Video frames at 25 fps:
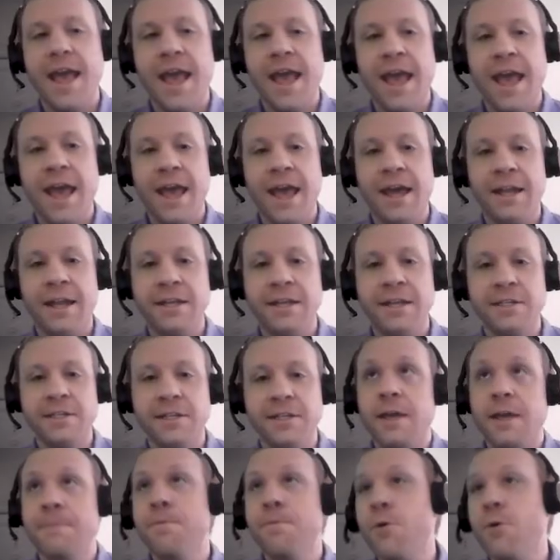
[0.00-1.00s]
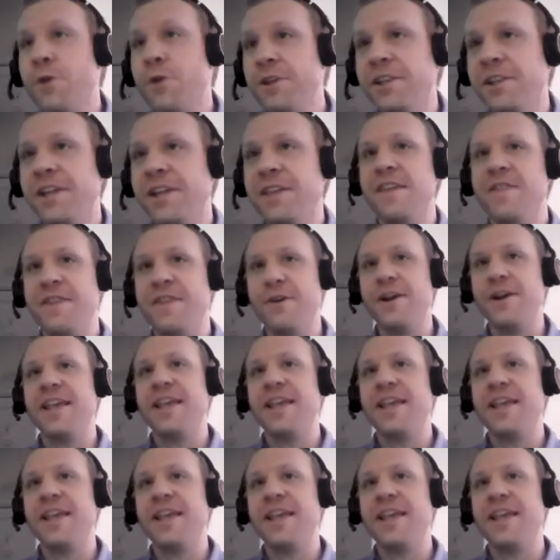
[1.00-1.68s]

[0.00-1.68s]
And importantly, they're